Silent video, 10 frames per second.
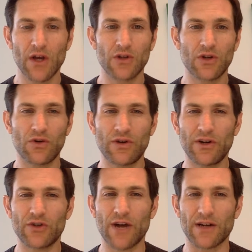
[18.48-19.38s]
So
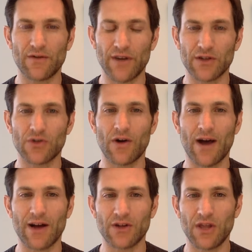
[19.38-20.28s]
urinary tract infections are
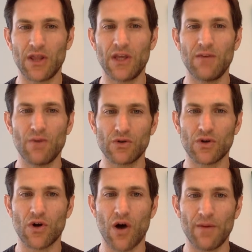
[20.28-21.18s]
actually the most
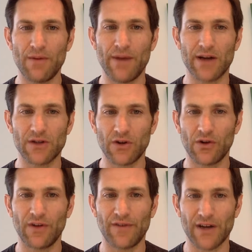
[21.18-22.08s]
common
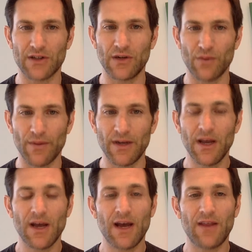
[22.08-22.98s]
bacterial infection in women,
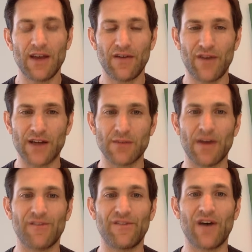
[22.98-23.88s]
and they affect
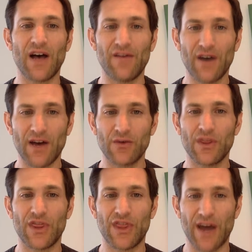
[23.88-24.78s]
about
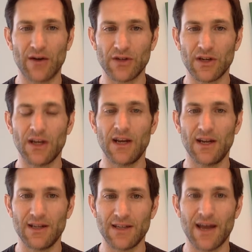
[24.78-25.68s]
500,000
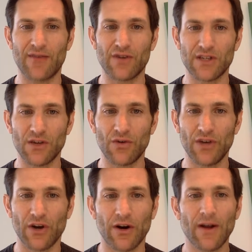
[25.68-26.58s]
Canadians every single
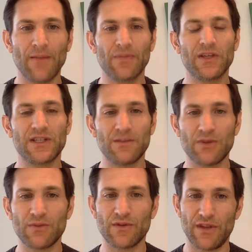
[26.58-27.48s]
year. The
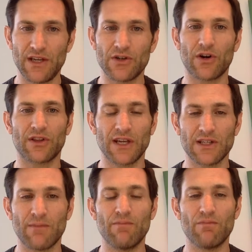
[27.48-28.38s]
symptoms of these are things
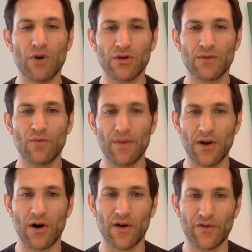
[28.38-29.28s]
that most women
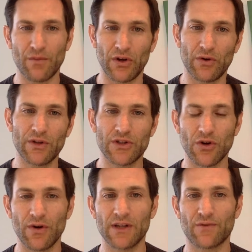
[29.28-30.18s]
are familiar with.
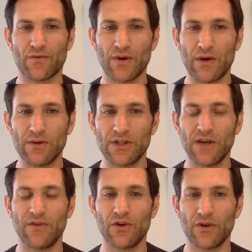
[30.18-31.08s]
So it's frequency
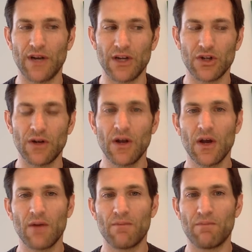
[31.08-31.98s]
of urination,
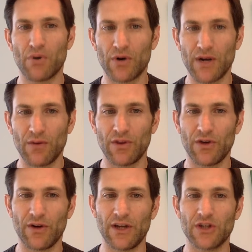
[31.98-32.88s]
burning with
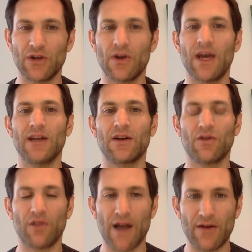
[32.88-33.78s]
urination, and
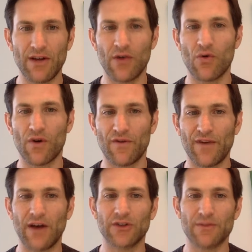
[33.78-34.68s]
cloudy or
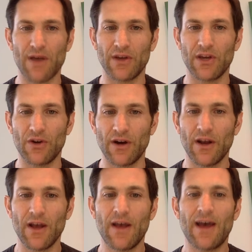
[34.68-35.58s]
foul smelling urine.
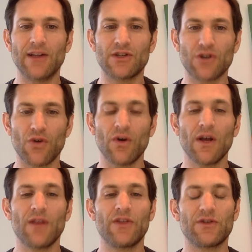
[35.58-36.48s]
And so
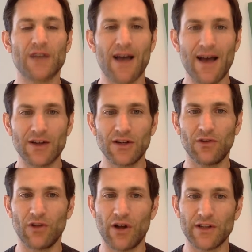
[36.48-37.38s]
there's actually
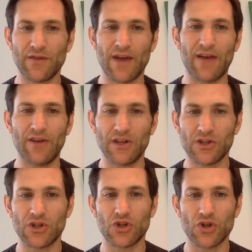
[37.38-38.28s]
lots of evidence
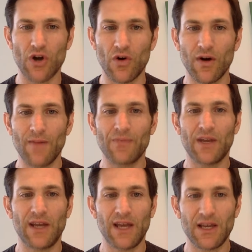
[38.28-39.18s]
to show
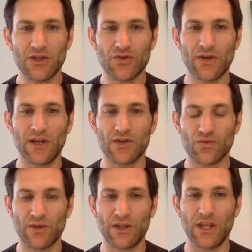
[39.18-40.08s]
that history is
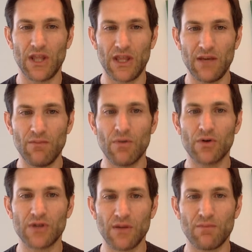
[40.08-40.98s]
really the
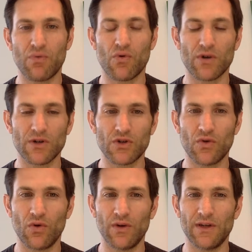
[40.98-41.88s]
most important
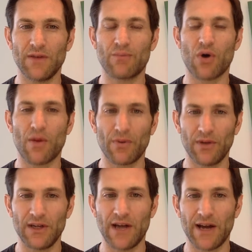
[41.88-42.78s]
tool in
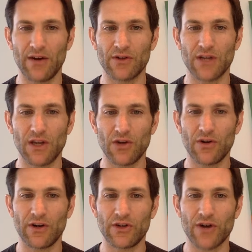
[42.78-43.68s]
properly diagnosing a
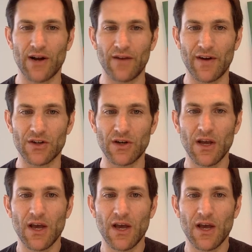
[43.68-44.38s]
urinary tract infection.